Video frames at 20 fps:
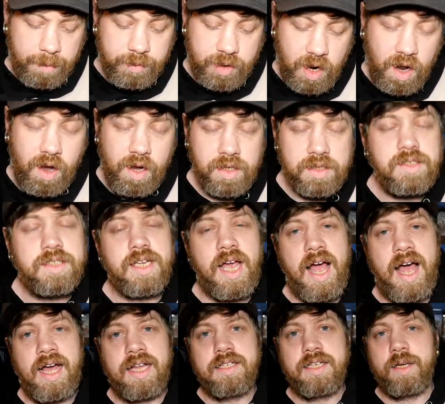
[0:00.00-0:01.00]
cards,
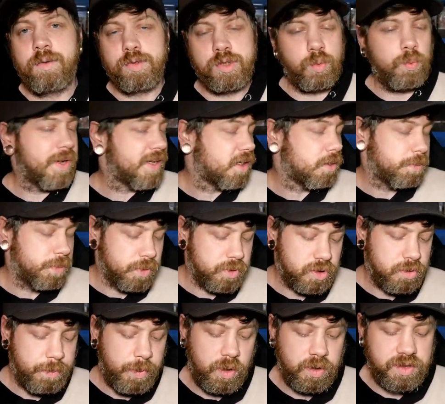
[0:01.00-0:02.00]
and it was a wicked
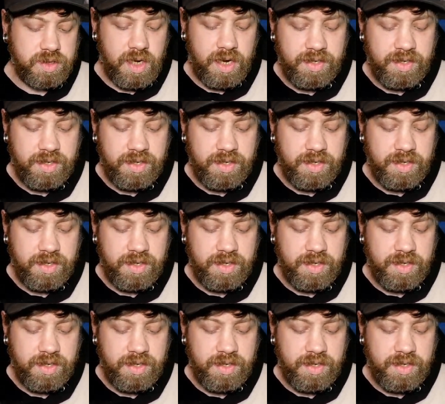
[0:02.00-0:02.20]
booster box,